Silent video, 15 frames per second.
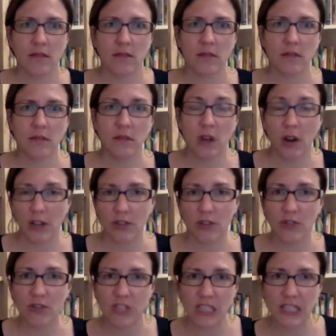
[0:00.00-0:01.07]
larger
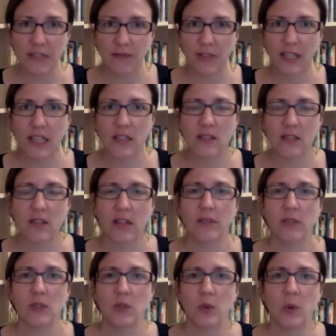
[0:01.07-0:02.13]
significance of a
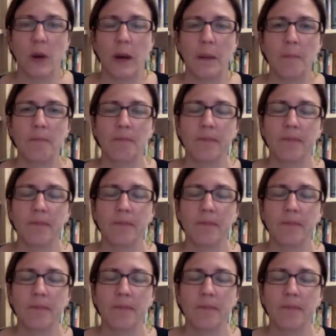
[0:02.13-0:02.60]
story.